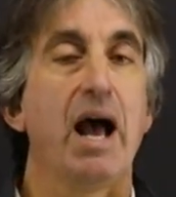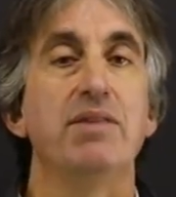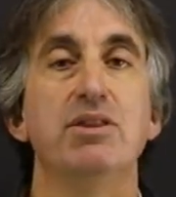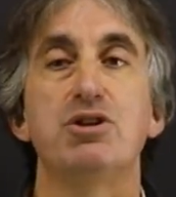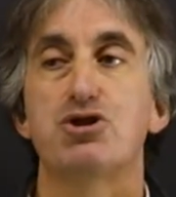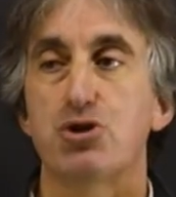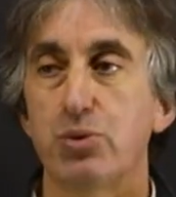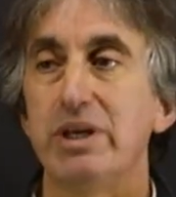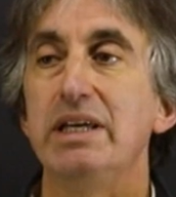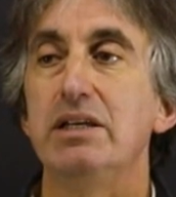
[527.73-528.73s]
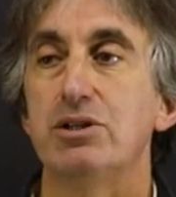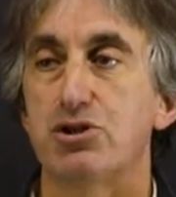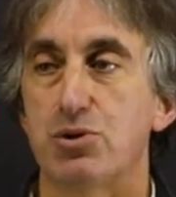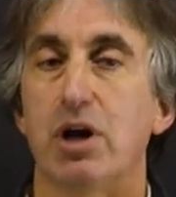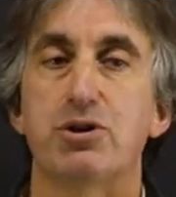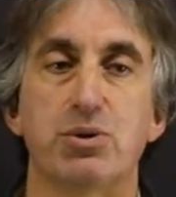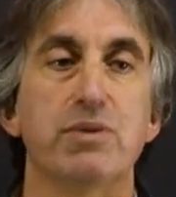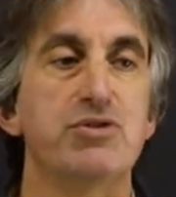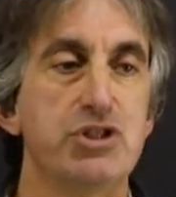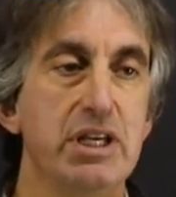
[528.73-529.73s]
and the tree structure
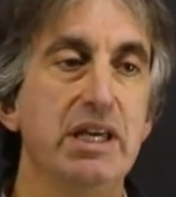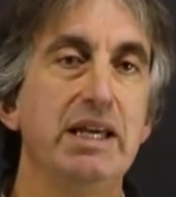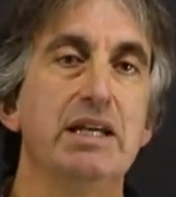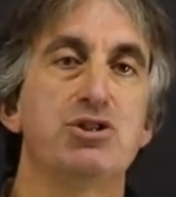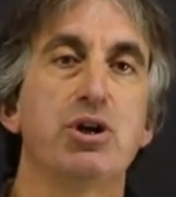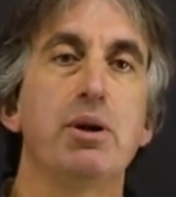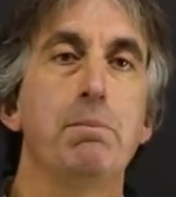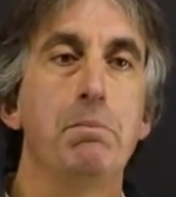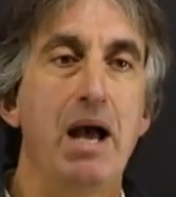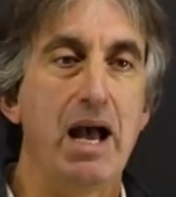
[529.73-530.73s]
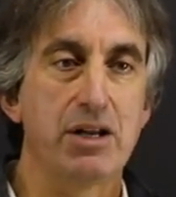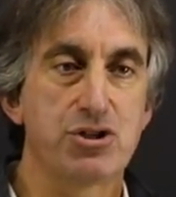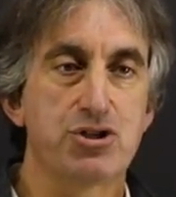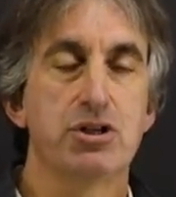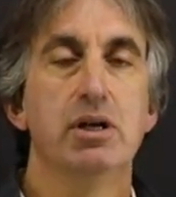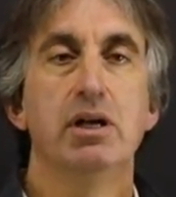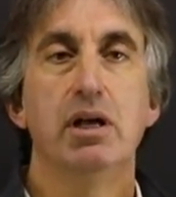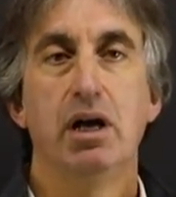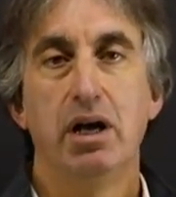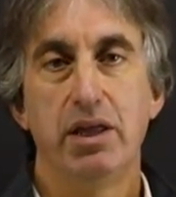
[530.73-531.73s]
of C is going to match
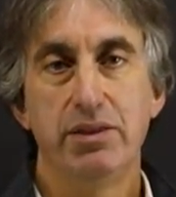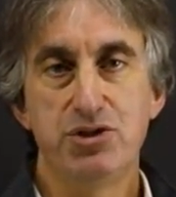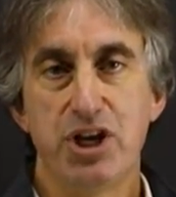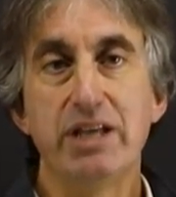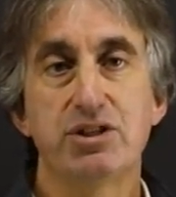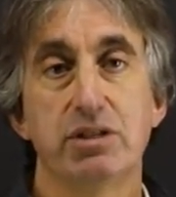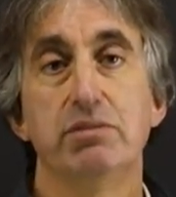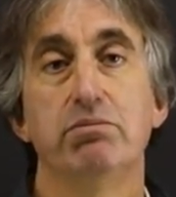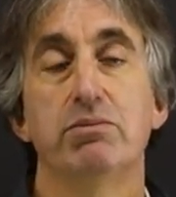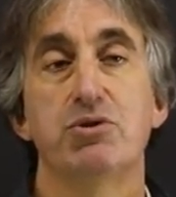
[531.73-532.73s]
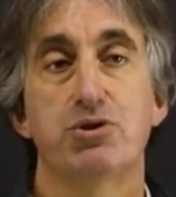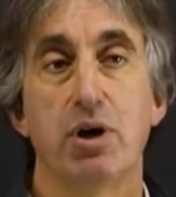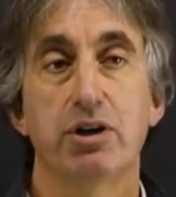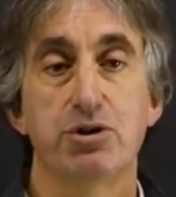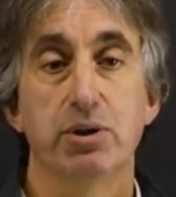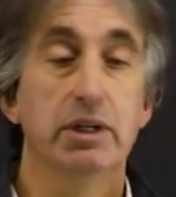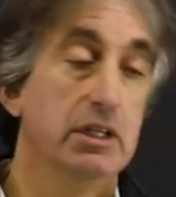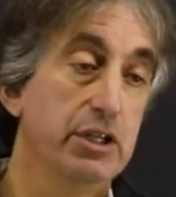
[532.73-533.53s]
the JSON structure.